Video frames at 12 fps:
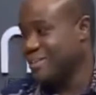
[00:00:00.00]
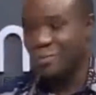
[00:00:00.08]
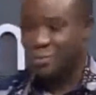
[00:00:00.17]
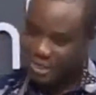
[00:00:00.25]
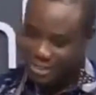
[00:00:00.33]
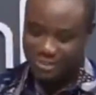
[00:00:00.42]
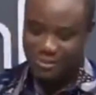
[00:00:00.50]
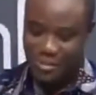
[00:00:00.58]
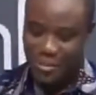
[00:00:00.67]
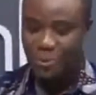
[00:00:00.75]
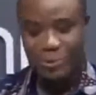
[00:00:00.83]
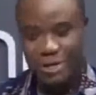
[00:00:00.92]
I don't well, want us to
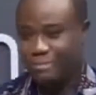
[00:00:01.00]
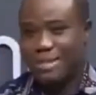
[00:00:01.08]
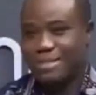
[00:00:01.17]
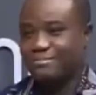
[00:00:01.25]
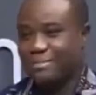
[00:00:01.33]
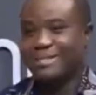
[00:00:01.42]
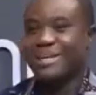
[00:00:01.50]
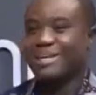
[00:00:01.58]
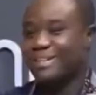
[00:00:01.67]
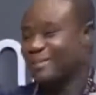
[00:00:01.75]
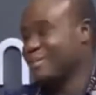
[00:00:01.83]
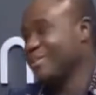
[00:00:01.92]
argue. Well, but, but it
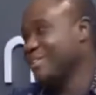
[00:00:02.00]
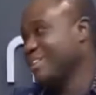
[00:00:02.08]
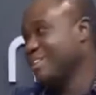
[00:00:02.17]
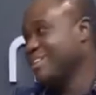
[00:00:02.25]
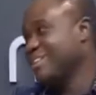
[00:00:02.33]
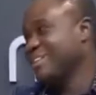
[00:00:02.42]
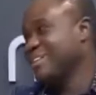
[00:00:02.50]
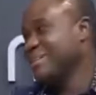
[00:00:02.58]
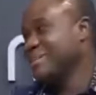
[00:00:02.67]
says it's a priority